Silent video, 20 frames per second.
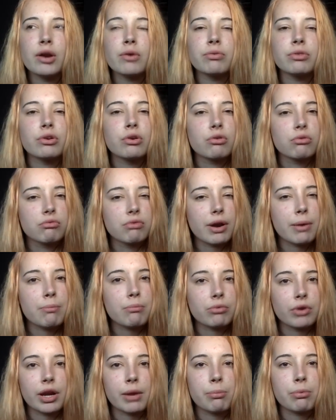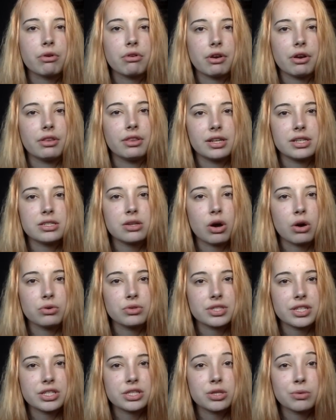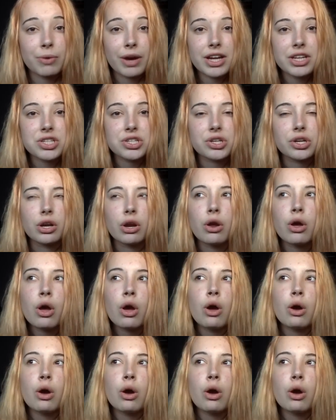of the Grim Reaper in this whole situation,